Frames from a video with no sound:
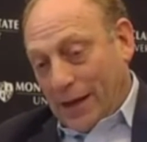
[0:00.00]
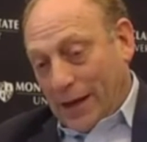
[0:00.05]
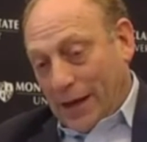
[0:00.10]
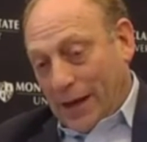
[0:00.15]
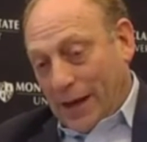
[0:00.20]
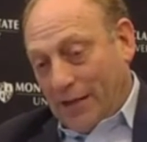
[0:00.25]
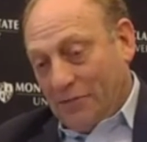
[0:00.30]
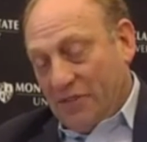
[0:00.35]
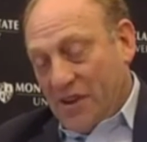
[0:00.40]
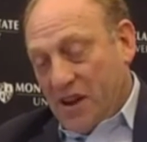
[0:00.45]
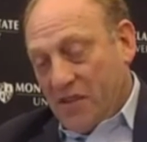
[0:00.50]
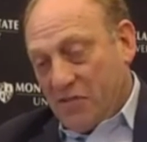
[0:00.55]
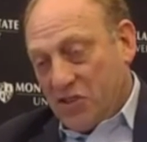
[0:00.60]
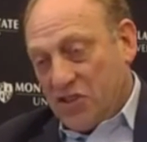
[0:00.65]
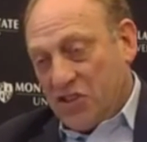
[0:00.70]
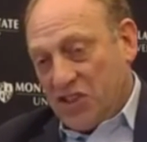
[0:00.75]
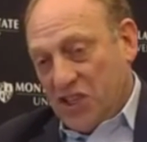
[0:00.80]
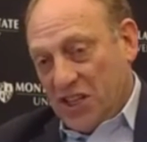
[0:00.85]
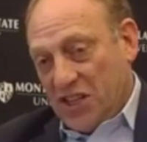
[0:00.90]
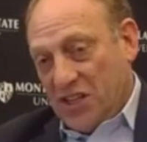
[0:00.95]
I've never
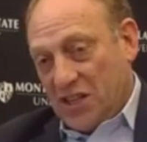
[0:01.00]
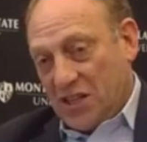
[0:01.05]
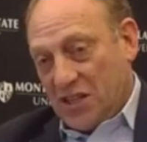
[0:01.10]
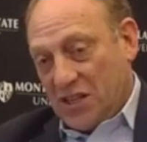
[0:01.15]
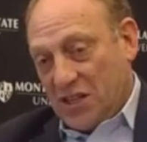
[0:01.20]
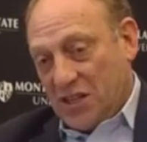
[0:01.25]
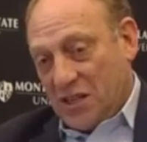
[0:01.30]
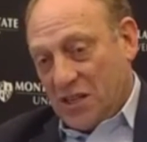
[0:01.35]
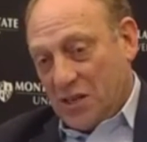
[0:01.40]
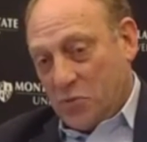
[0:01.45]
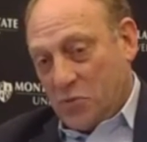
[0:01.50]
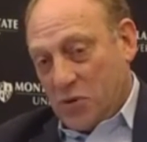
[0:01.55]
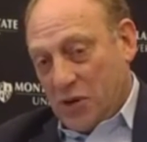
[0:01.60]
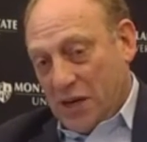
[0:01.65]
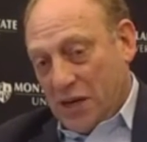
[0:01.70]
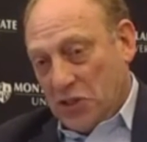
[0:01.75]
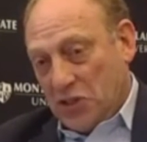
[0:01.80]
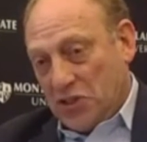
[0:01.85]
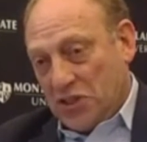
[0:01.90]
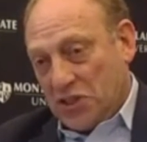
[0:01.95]
seen a
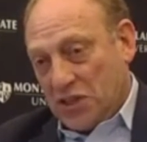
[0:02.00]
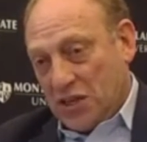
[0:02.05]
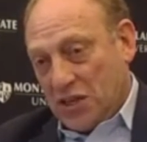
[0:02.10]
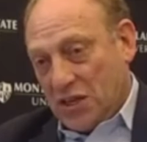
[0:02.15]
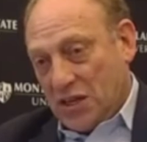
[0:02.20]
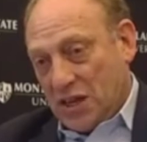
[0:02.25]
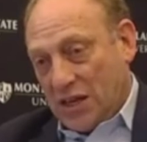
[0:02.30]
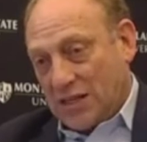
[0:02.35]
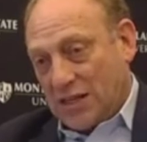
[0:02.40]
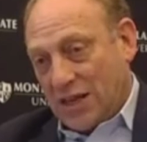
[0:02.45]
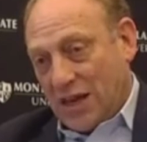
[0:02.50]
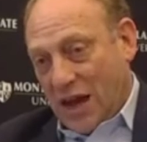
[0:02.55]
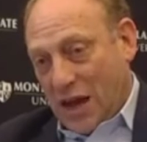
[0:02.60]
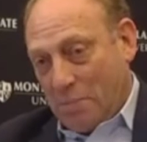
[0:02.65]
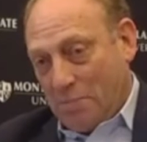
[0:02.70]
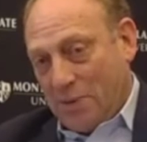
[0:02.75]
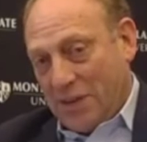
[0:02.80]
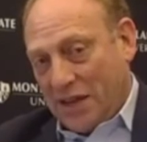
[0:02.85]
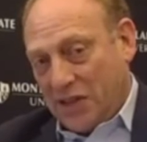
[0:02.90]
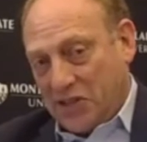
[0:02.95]
race as
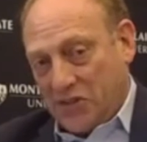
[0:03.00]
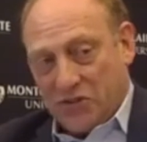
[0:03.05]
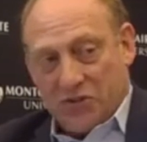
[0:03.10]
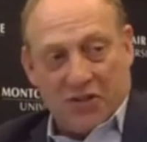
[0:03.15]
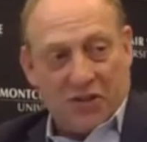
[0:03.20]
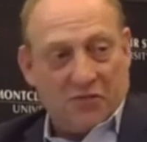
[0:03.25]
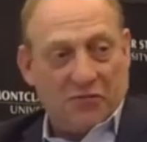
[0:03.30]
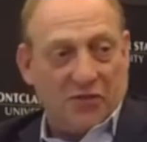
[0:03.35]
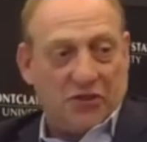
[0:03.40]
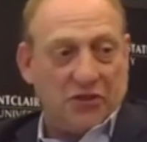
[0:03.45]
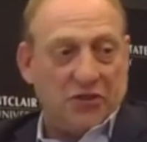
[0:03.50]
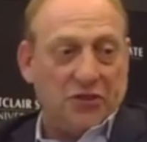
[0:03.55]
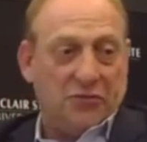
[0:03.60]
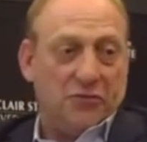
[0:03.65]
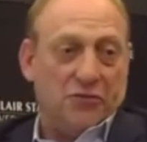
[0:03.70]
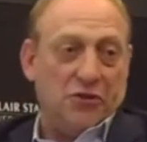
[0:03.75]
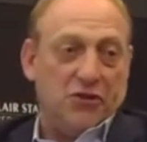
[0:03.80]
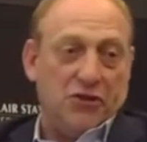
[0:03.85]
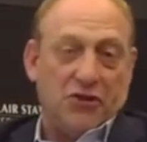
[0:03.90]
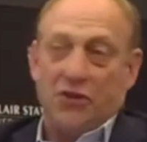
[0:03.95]
complex or
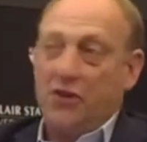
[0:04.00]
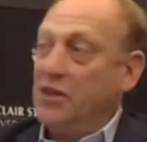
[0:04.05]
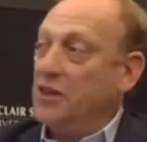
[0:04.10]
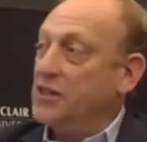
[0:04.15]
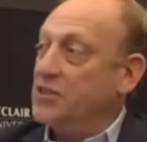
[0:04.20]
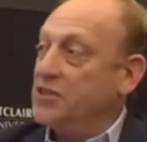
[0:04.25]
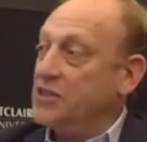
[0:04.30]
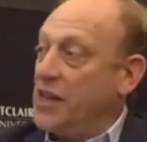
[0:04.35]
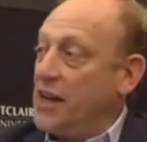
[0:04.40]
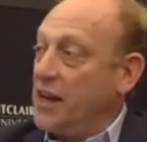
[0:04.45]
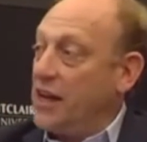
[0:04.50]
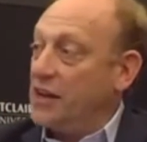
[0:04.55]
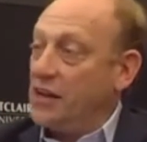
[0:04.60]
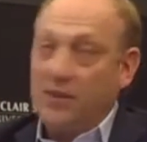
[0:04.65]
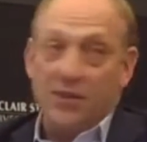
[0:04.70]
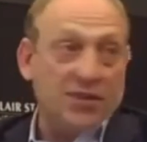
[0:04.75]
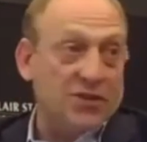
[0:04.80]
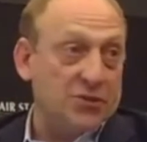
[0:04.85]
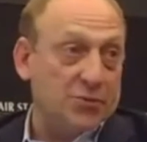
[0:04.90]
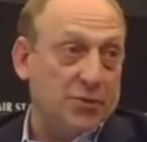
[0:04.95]
difficult for journalists to handle
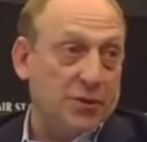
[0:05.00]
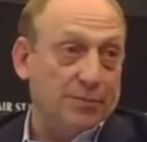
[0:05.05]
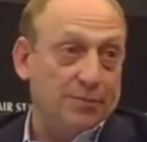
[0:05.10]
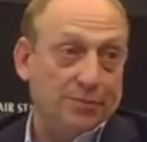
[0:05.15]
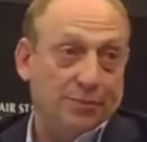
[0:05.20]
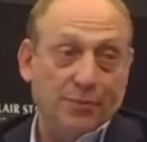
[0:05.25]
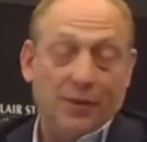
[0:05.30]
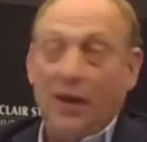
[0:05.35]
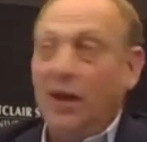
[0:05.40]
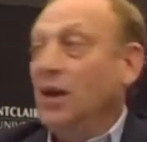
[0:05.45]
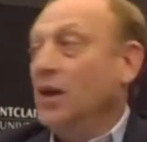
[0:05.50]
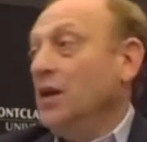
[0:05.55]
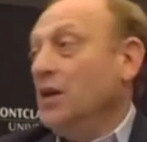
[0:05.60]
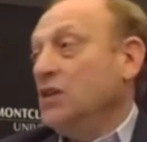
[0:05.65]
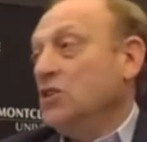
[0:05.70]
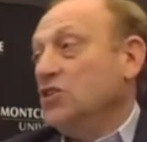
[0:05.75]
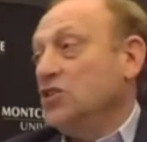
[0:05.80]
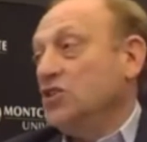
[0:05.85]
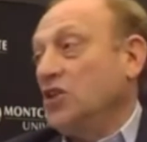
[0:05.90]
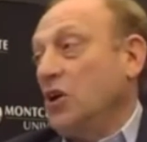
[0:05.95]
as this one.
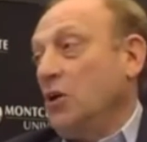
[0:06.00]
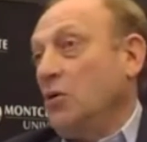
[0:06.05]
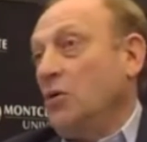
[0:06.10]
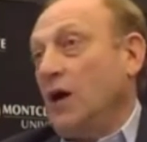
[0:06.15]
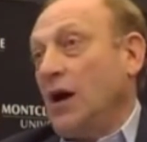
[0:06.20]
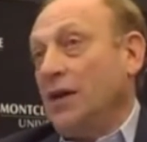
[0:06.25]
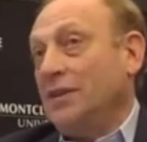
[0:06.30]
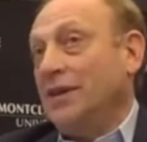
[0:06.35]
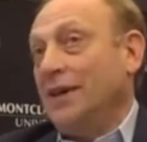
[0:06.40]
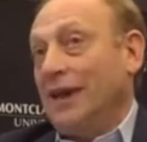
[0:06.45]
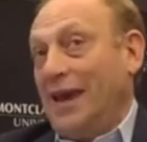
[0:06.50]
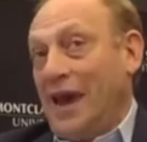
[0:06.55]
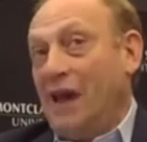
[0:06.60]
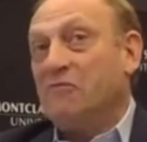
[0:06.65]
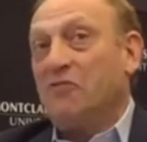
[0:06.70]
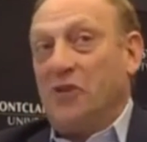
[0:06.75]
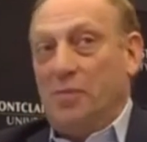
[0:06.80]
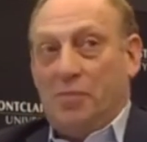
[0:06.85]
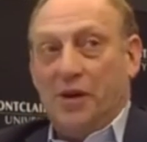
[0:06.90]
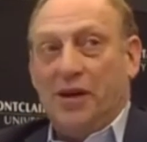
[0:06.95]
So I think
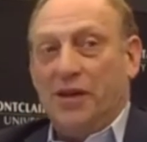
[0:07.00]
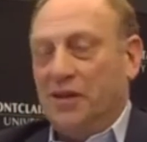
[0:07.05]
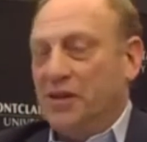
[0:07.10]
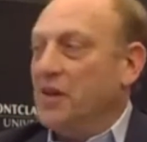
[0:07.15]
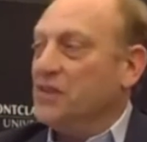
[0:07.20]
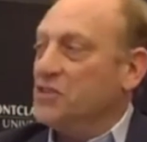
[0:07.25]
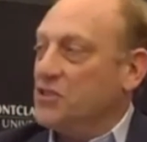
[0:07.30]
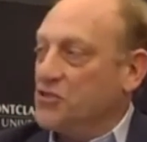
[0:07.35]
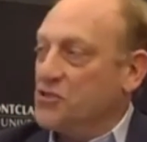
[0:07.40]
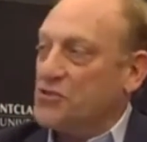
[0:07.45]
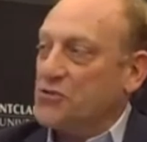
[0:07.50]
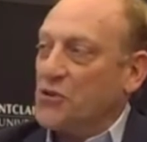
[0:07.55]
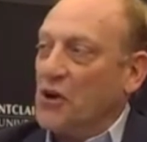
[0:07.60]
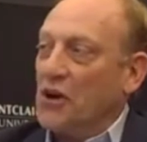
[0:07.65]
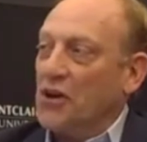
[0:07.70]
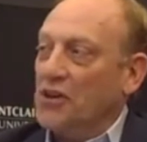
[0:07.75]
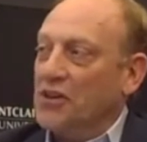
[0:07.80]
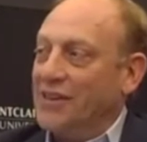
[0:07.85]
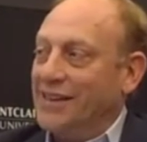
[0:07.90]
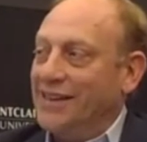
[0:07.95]
everybody has
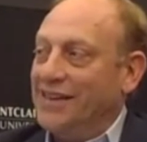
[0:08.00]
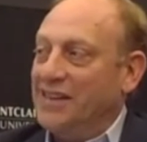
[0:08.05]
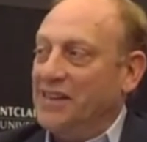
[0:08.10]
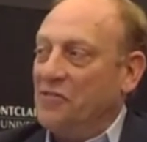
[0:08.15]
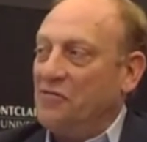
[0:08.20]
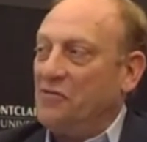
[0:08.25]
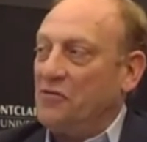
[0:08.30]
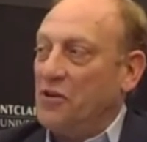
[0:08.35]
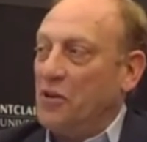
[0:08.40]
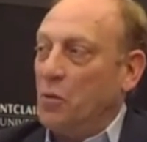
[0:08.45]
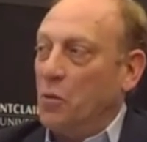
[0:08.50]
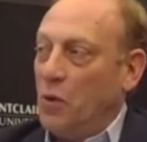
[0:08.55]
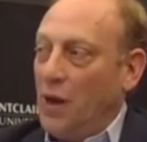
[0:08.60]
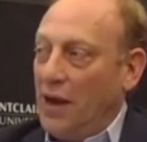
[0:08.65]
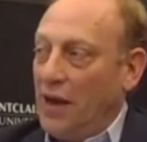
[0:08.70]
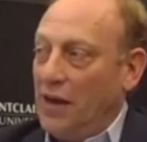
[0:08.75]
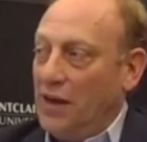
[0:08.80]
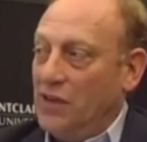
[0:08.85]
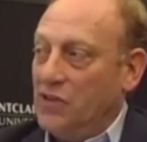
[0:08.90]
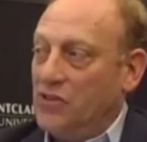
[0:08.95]
struggled in different
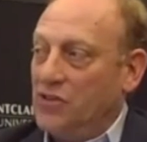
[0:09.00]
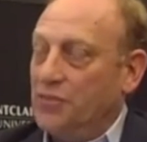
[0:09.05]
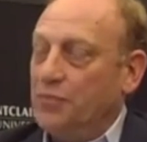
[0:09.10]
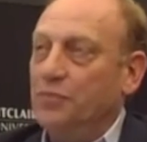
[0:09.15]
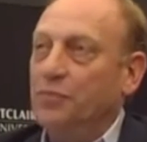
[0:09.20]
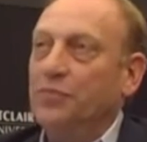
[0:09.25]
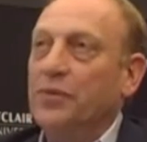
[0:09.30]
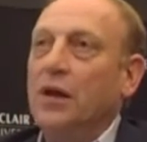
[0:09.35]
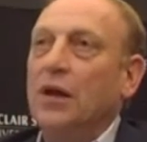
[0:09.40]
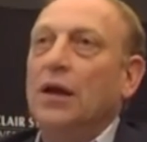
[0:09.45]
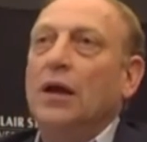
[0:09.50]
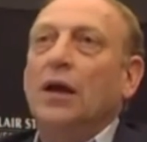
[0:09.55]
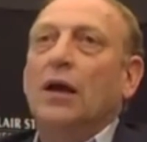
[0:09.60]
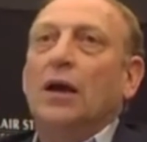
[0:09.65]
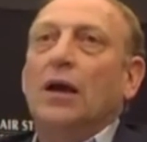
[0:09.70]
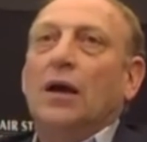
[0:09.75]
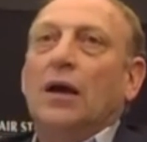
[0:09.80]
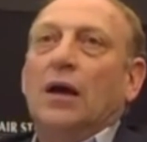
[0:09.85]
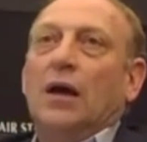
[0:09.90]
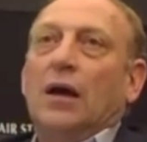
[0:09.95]
ways.
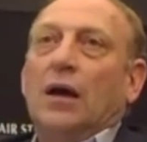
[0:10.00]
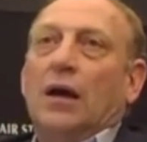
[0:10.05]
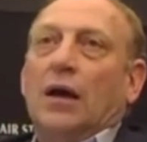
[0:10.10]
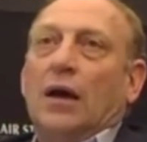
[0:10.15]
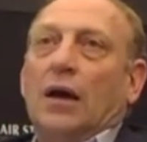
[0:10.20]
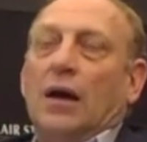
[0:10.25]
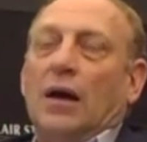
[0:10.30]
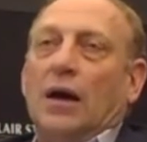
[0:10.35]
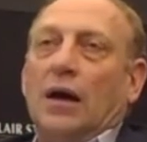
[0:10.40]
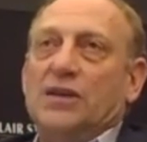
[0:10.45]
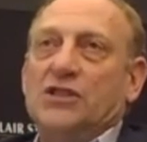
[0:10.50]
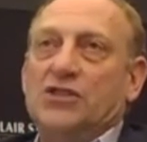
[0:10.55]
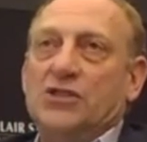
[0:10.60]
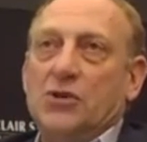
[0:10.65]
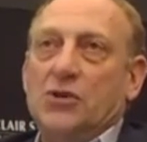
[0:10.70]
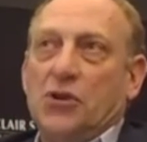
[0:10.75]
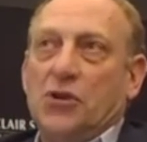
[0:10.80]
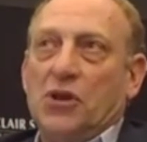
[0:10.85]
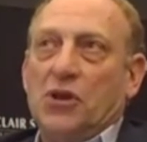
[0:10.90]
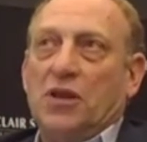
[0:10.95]
I
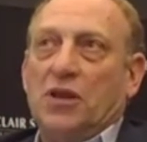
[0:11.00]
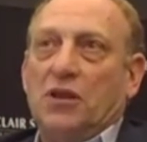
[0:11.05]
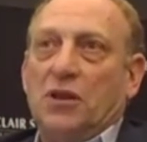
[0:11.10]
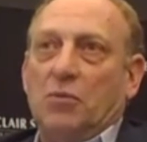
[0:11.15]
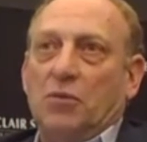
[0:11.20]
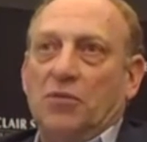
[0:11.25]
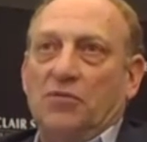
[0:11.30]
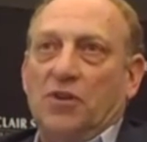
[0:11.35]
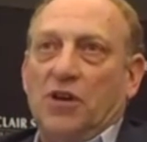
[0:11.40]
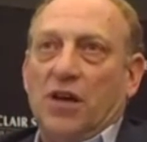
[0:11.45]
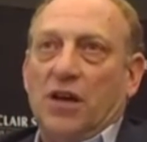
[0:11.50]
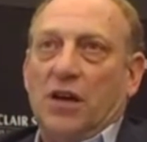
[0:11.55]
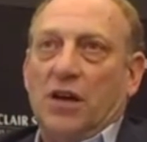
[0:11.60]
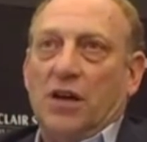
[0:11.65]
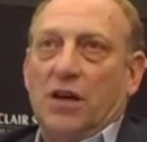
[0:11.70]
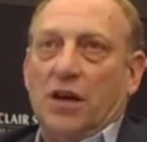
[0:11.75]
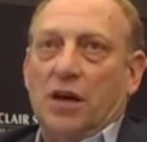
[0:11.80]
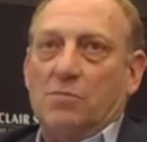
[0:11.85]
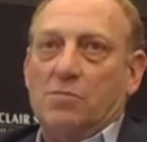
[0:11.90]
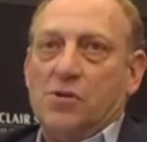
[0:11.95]
do think that we've done a
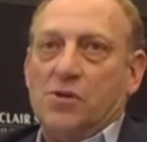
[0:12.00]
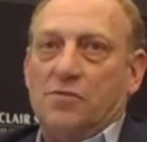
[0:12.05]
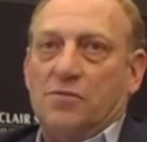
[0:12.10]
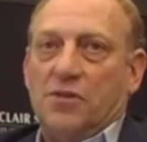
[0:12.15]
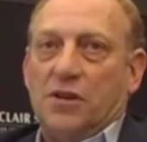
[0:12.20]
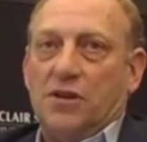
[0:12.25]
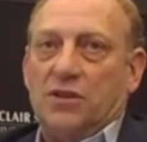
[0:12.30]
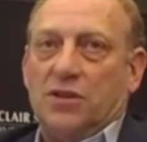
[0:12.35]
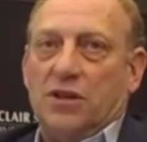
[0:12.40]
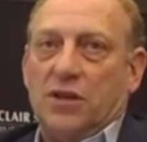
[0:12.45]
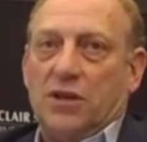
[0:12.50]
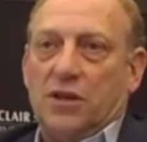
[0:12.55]
number of things that are